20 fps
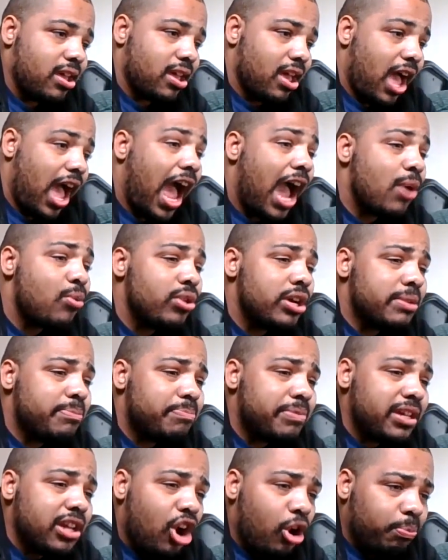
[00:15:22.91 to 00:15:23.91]
I would
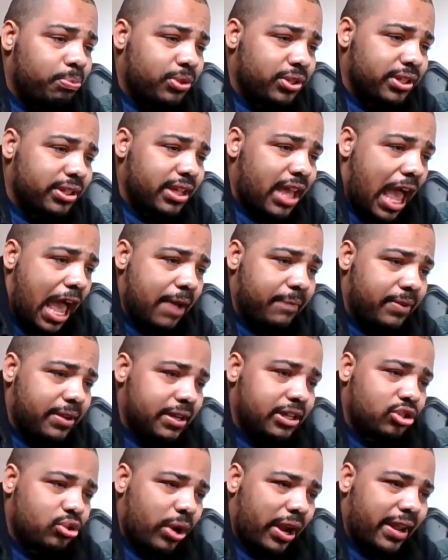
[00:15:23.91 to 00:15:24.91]
be open to have an
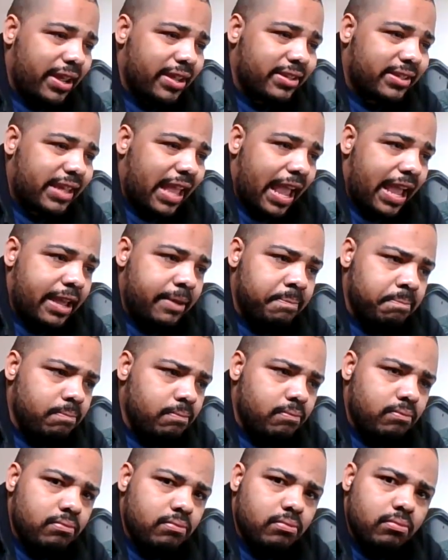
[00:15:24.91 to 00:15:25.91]
Atreus game.
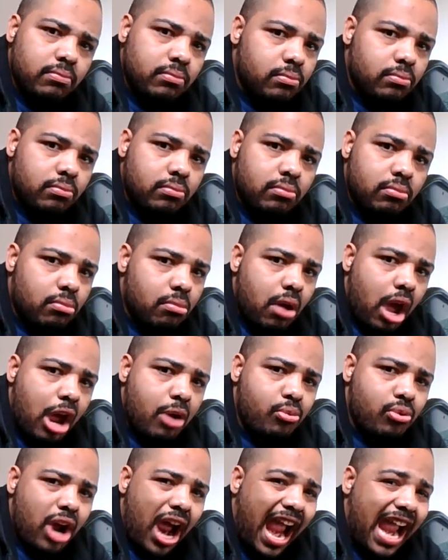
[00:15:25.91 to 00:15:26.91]

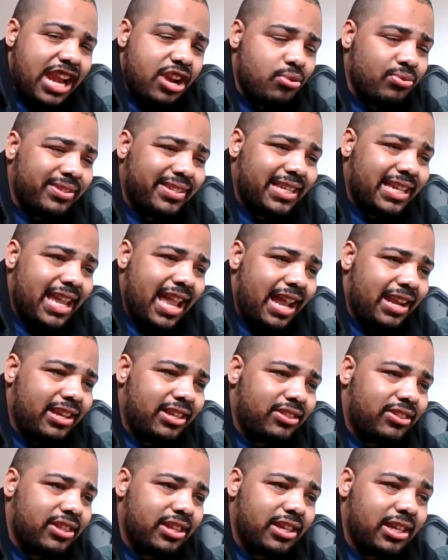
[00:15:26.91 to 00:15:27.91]
I don't see
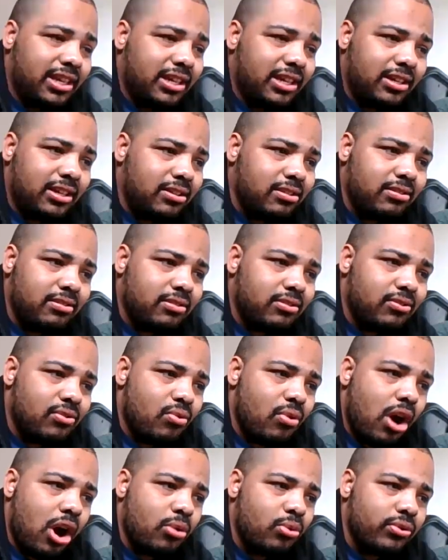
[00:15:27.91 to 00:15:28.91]
anything
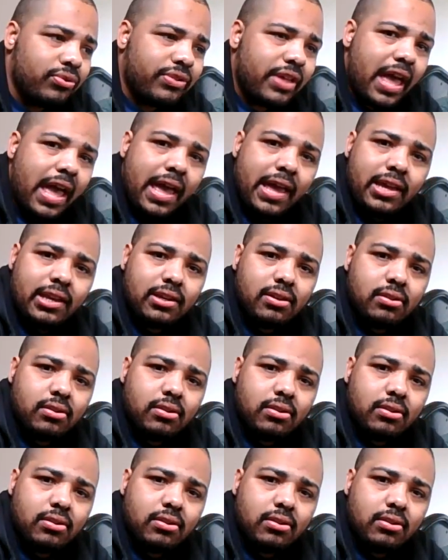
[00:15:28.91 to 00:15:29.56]
wrong with that.